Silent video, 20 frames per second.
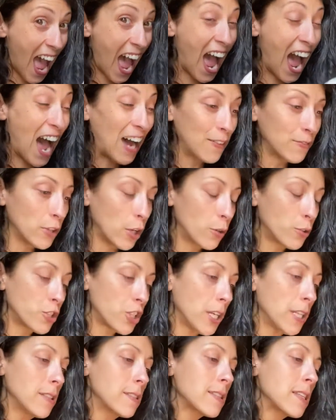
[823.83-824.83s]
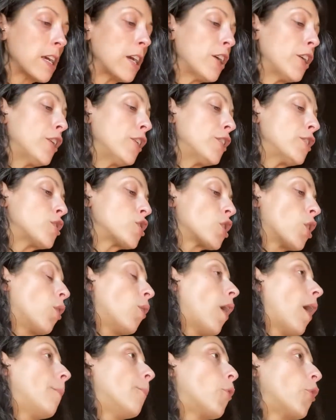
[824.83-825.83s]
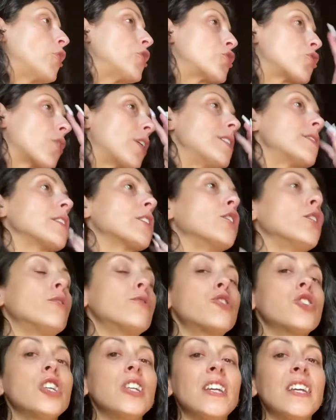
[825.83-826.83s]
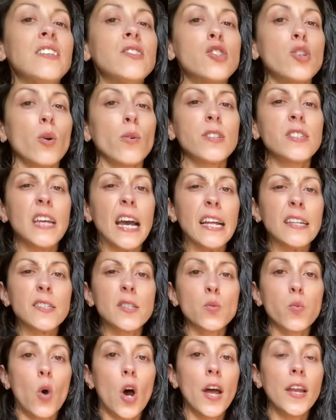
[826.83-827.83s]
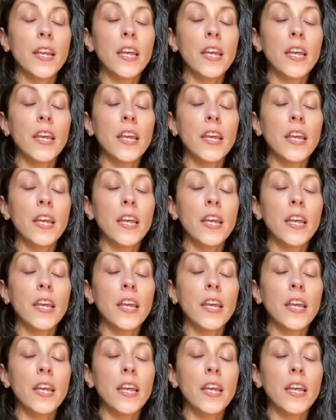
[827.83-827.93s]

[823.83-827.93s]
of lotions. So a moisturizing lotion is your dense one.